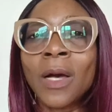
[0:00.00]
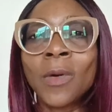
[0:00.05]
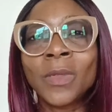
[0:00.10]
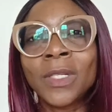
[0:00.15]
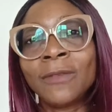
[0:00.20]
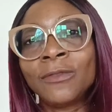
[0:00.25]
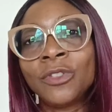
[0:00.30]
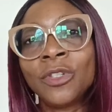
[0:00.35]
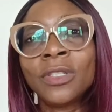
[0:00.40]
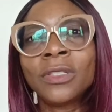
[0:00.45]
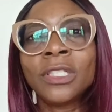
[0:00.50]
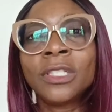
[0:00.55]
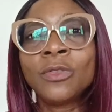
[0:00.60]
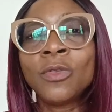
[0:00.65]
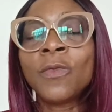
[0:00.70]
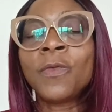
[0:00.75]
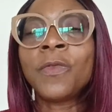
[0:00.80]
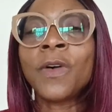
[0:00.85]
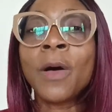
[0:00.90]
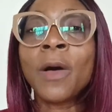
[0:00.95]
I would have just, you
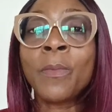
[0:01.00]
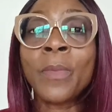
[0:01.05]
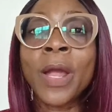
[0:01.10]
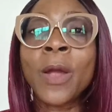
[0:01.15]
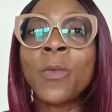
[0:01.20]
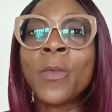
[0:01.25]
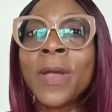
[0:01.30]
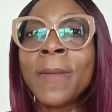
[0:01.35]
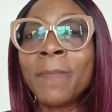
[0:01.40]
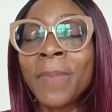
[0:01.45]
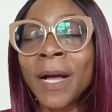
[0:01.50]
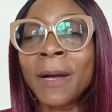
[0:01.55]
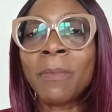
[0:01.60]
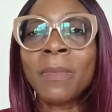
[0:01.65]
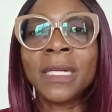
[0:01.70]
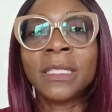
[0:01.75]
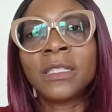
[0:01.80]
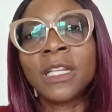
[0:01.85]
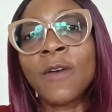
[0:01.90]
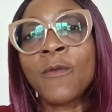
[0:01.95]
know, found my way back
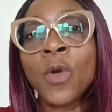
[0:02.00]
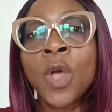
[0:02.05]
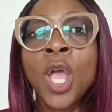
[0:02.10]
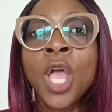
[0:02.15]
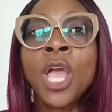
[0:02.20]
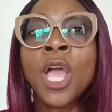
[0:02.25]
myself